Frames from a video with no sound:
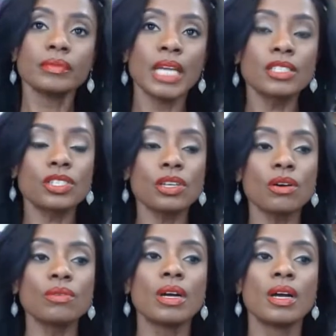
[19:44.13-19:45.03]
And
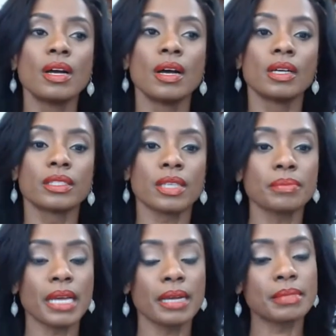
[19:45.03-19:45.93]
so
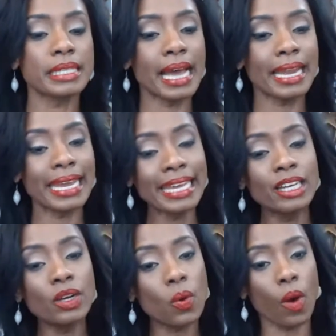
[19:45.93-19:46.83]
sometimes in that
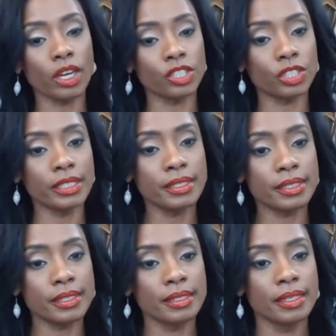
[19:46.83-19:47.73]
hidden
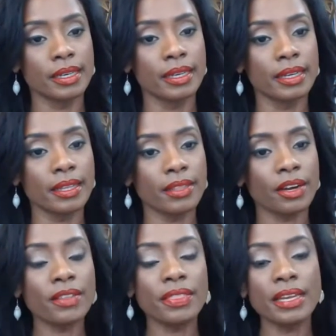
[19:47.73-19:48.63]
quadrant,
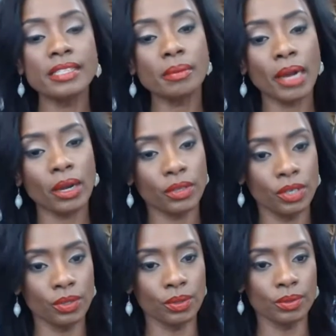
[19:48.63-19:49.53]
there are things about
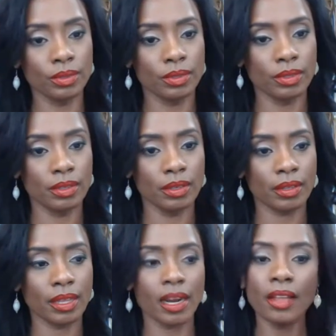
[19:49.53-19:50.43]
you
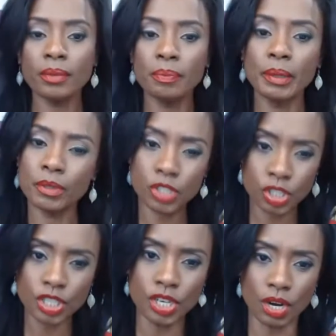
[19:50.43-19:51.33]
that other people
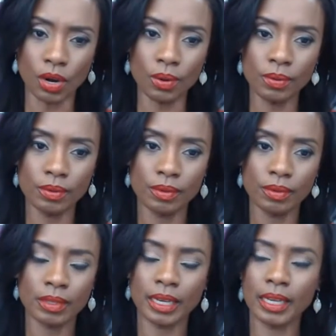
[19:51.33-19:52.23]
should know
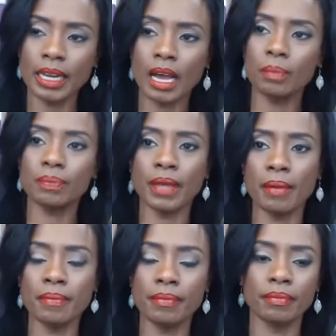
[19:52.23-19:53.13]
that can help
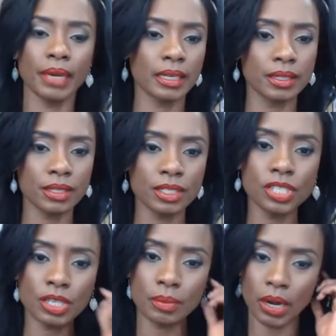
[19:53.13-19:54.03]
them make a
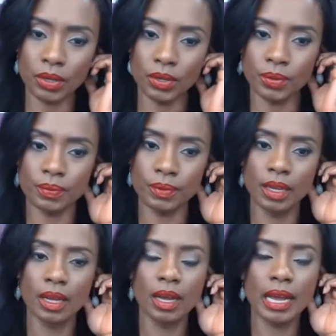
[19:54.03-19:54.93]
decision about you.
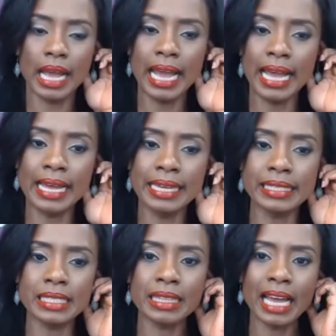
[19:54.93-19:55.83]

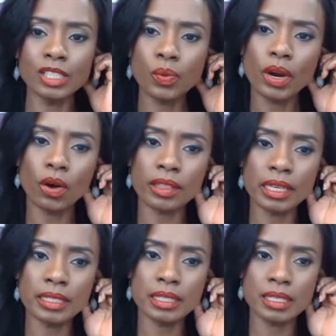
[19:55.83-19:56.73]
And that's where
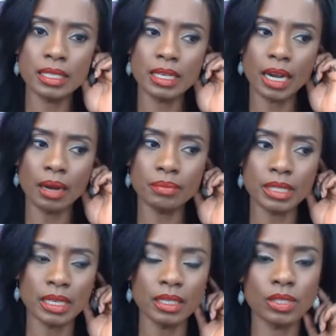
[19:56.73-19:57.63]
authenticity comes
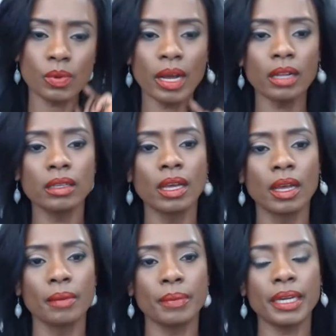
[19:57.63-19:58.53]
in as well,
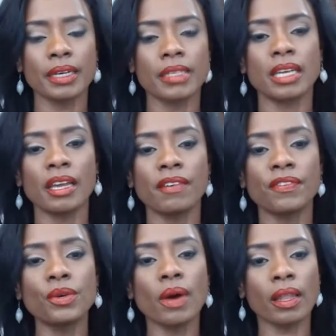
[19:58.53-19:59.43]
because if
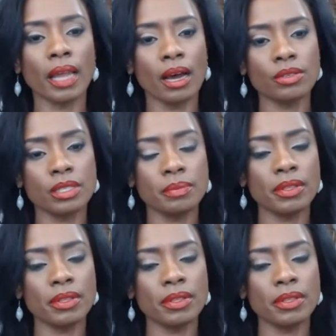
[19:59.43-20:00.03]
you allow some